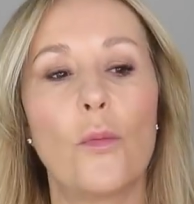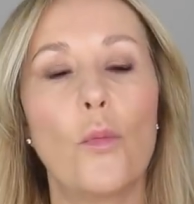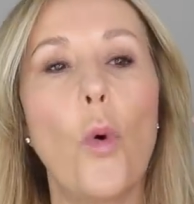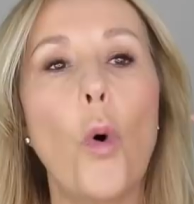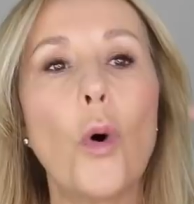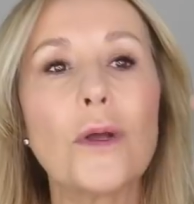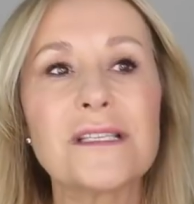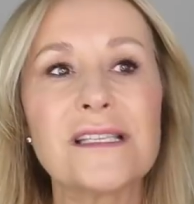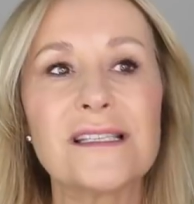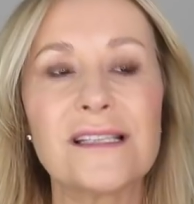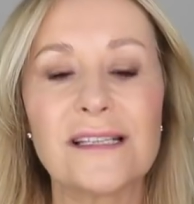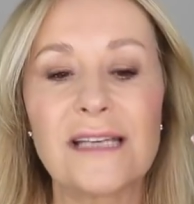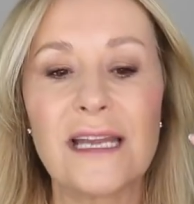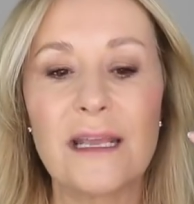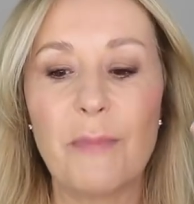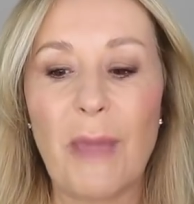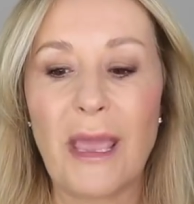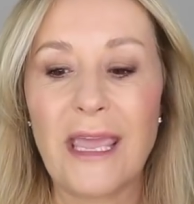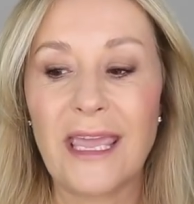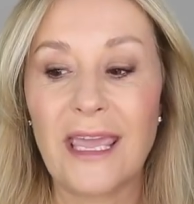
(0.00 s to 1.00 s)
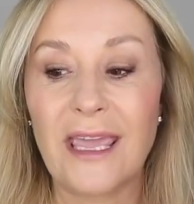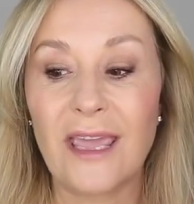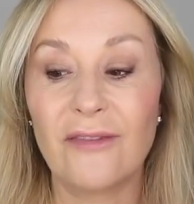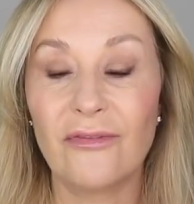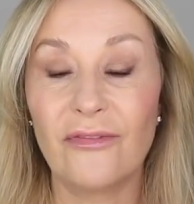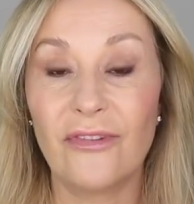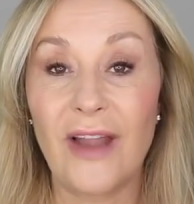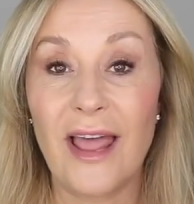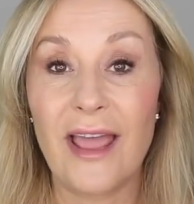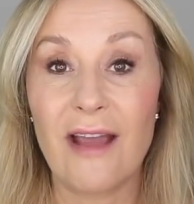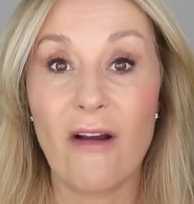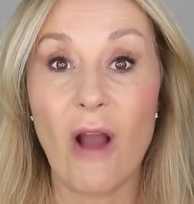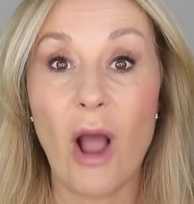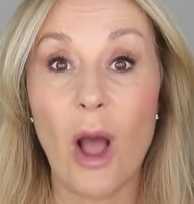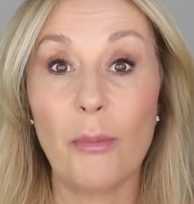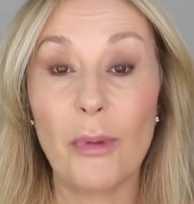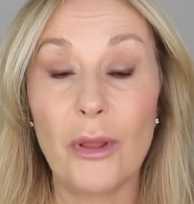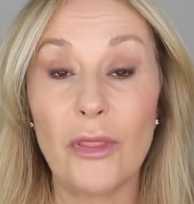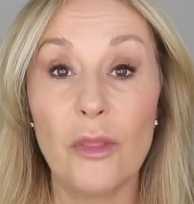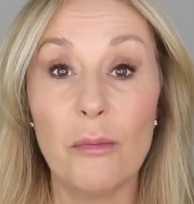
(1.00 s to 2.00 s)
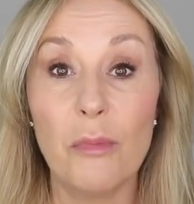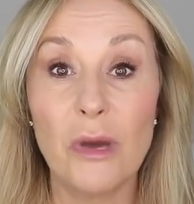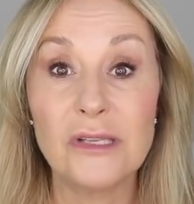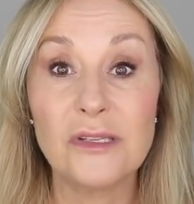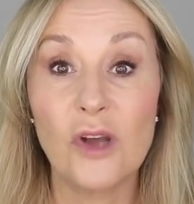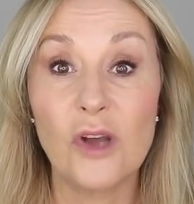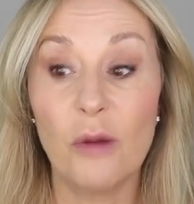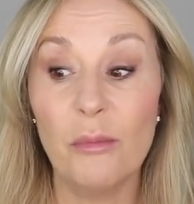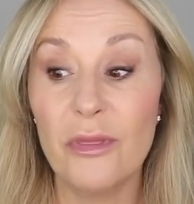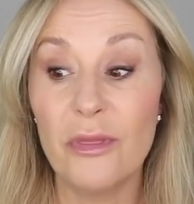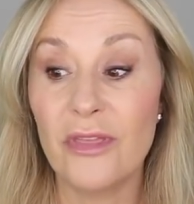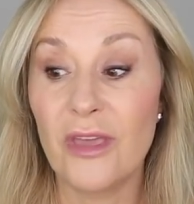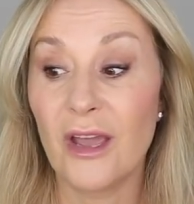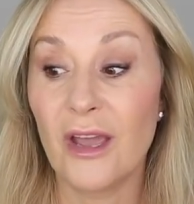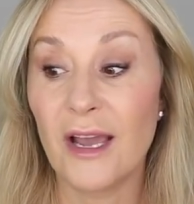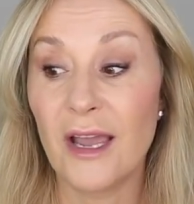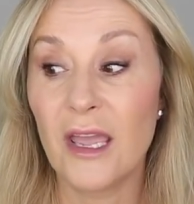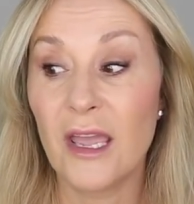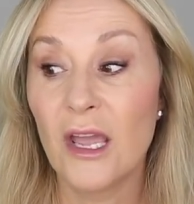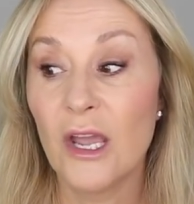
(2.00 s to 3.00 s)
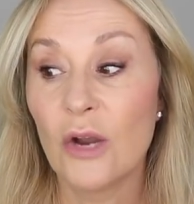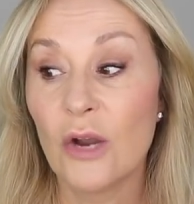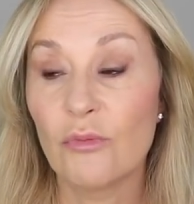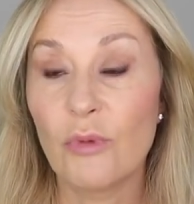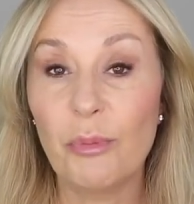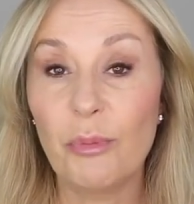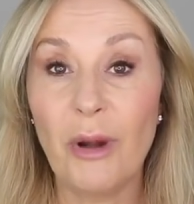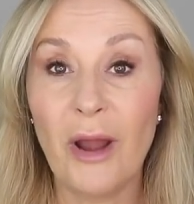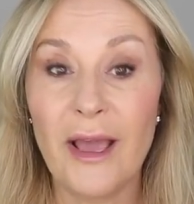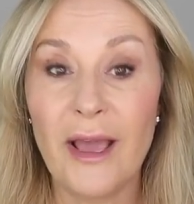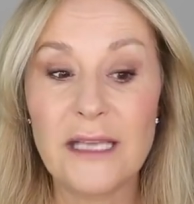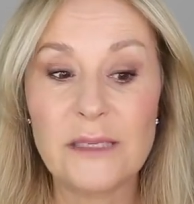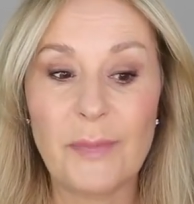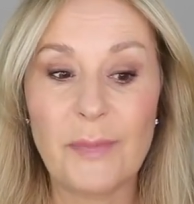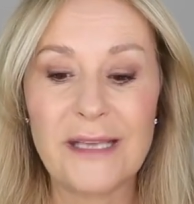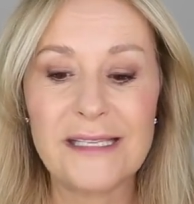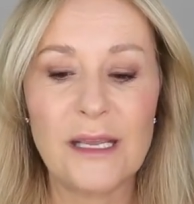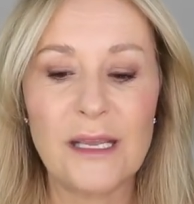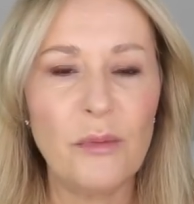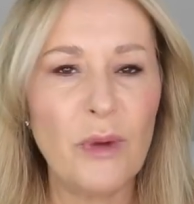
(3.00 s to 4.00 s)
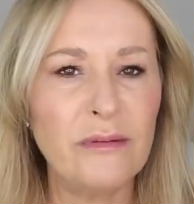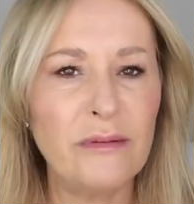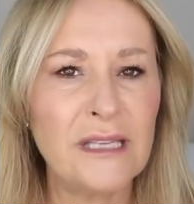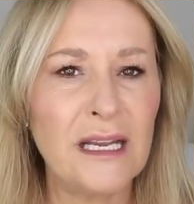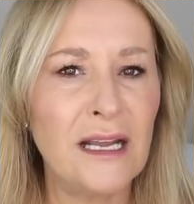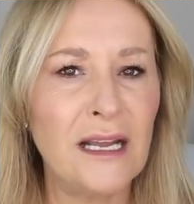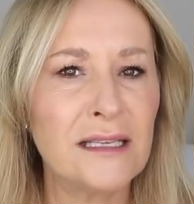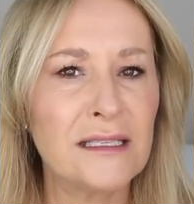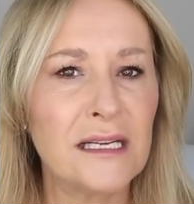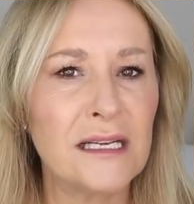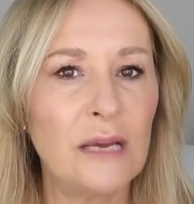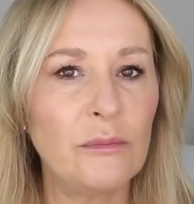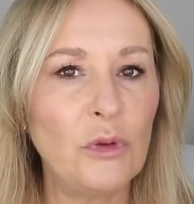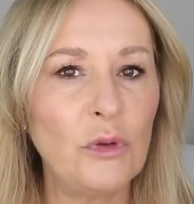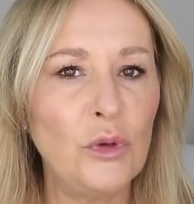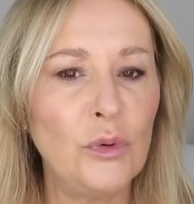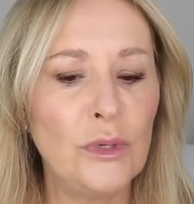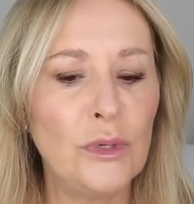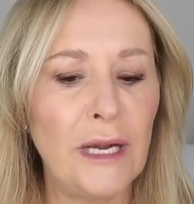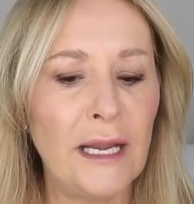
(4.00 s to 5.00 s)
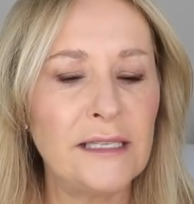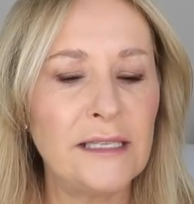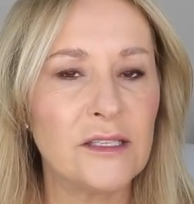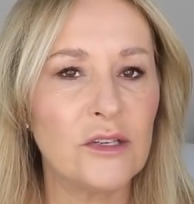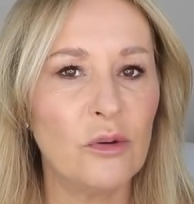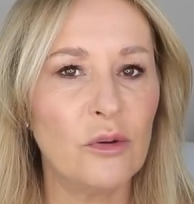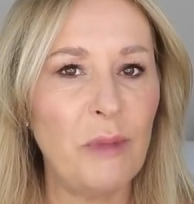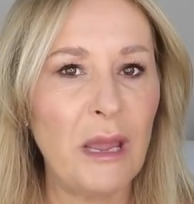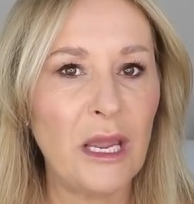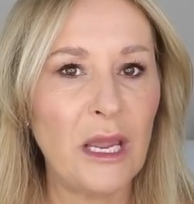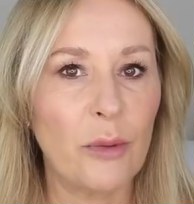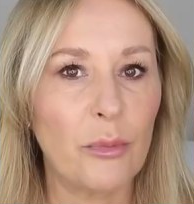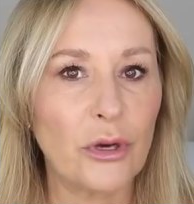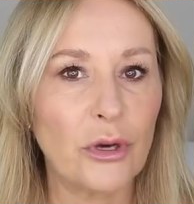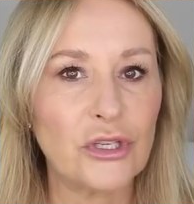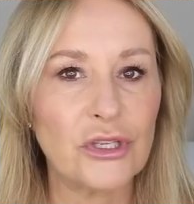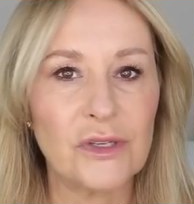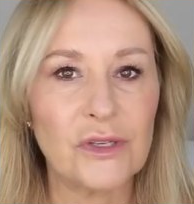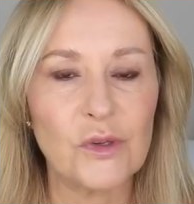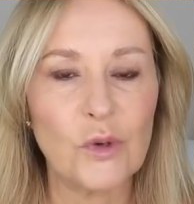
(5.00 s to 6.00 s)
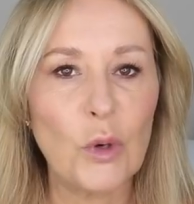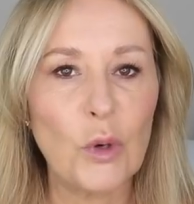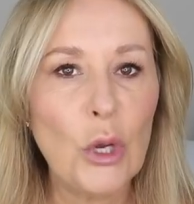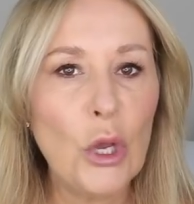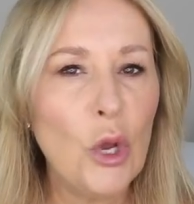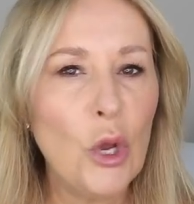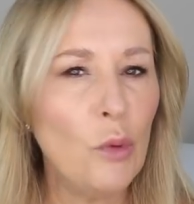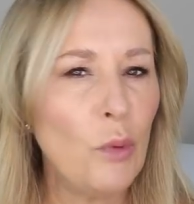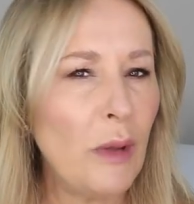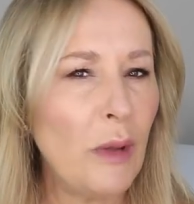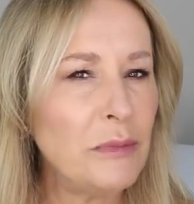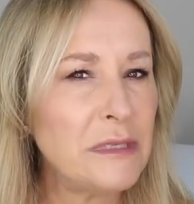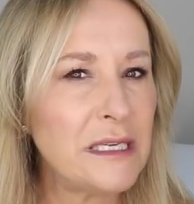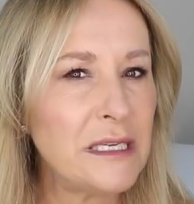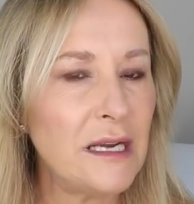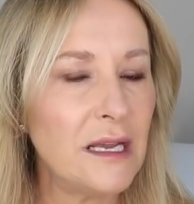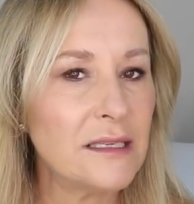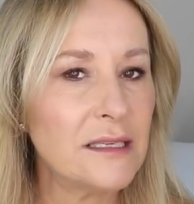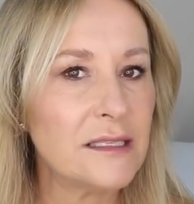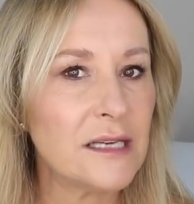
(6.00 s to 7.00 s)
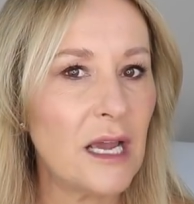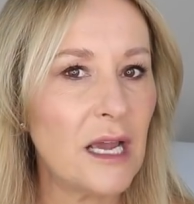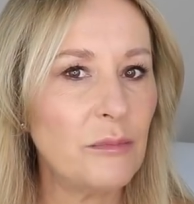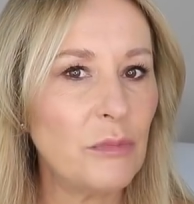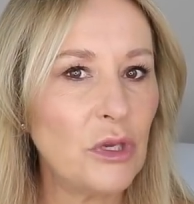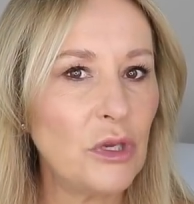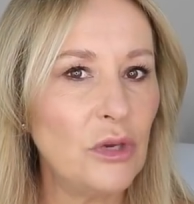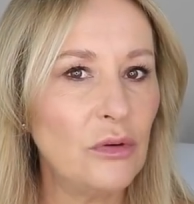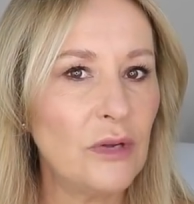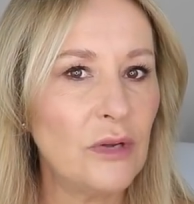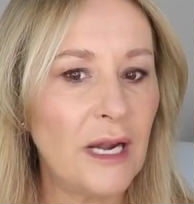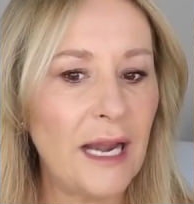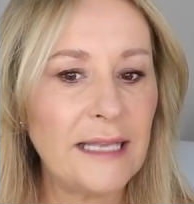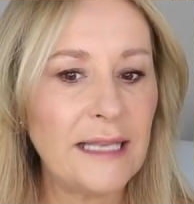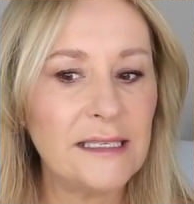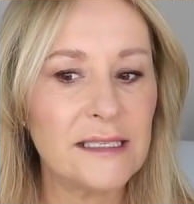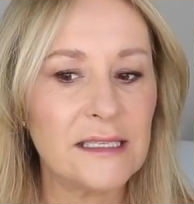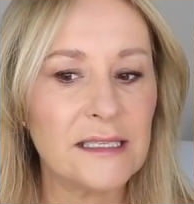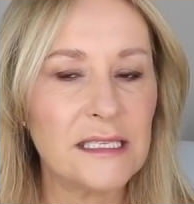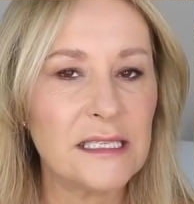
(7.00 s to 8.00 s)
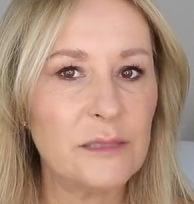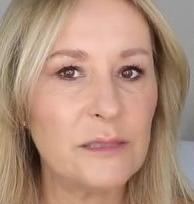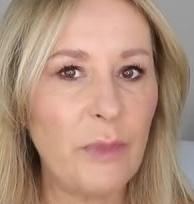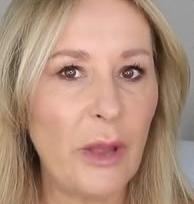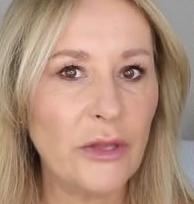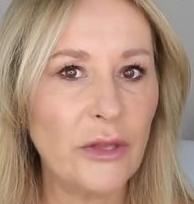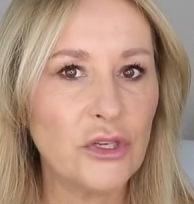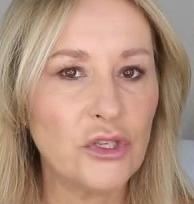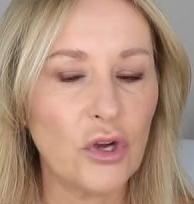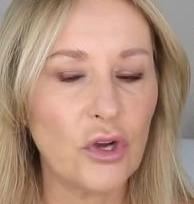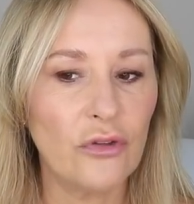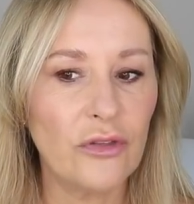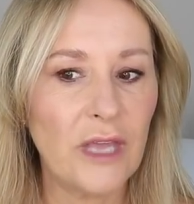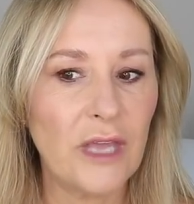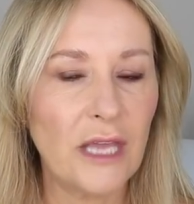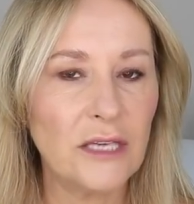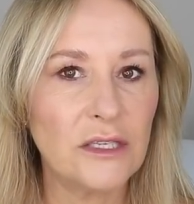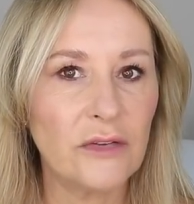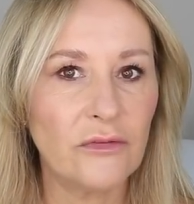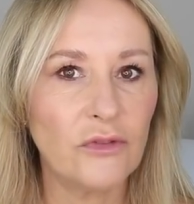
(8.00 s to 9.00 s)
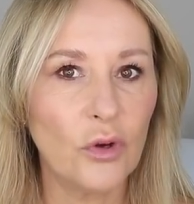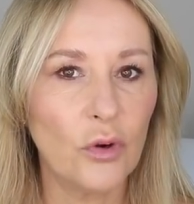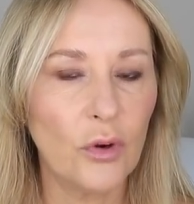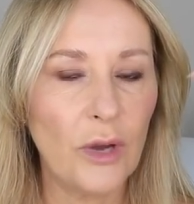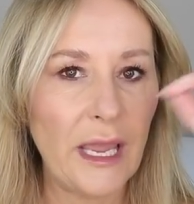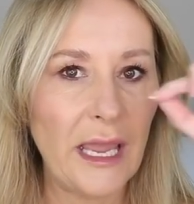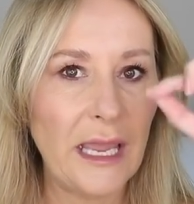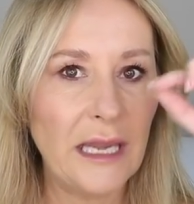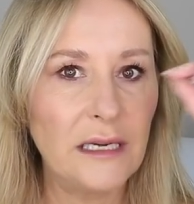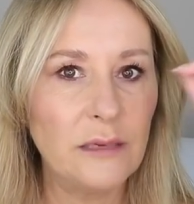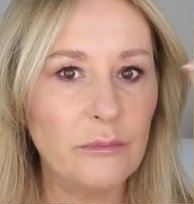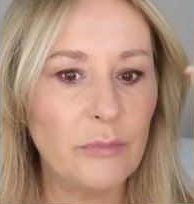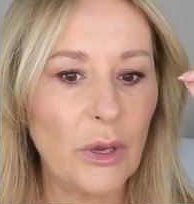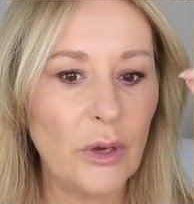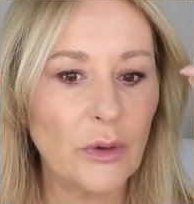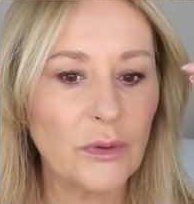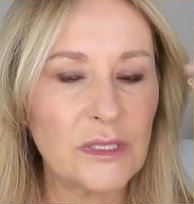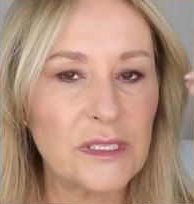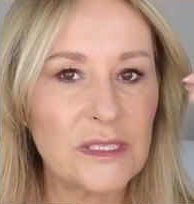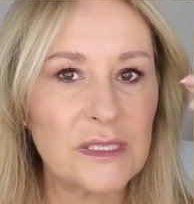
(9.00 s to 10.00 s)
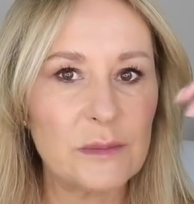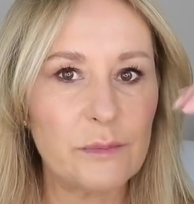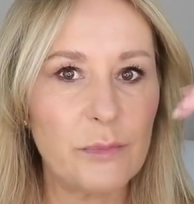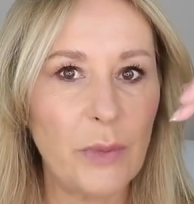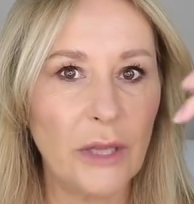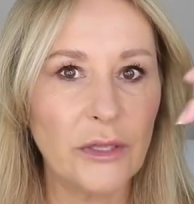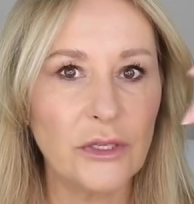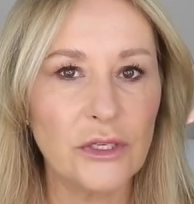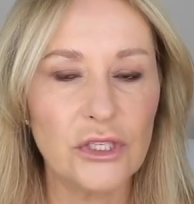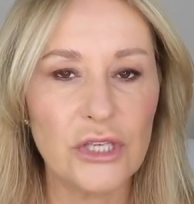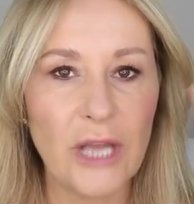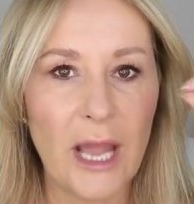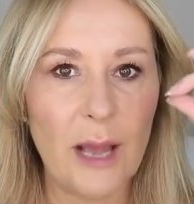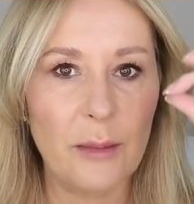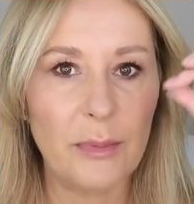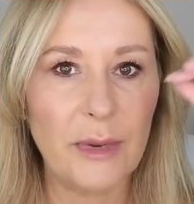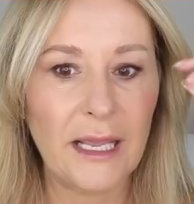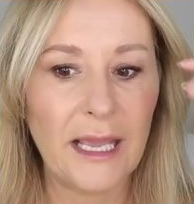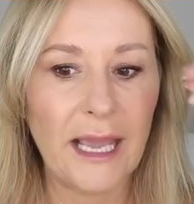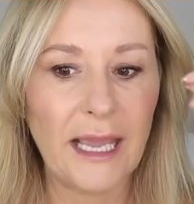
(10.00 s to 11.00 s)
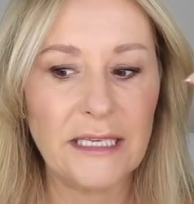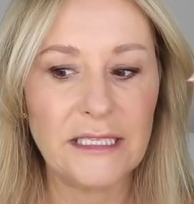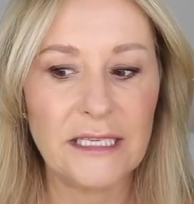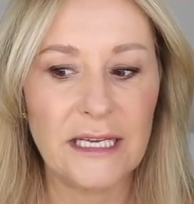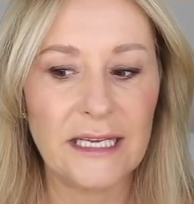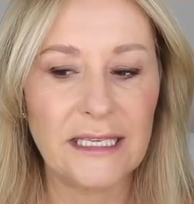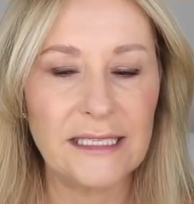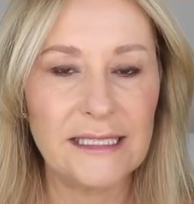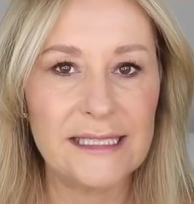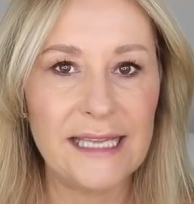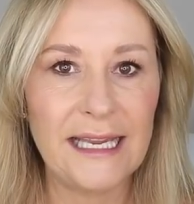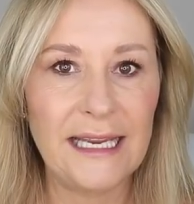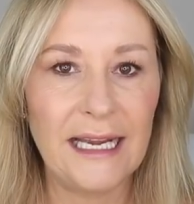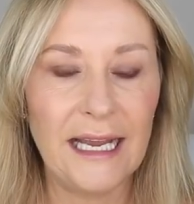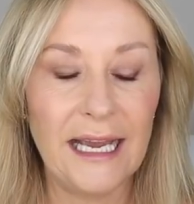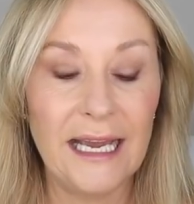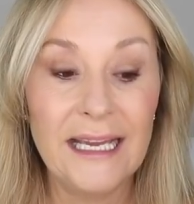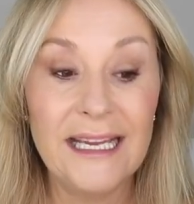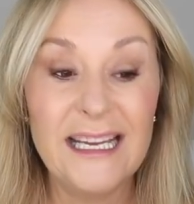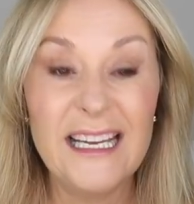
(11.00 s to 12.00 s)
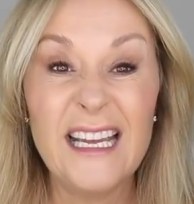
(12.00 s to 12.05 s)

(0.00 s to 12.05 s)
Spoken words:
What's suddenly making it flare up? And the most common thing I reply is by saying, when was the last time you cleansed your makeup brushes? Or when was the last time you cleansed the sponge on the end of your inbuilt sponge applicator concealer?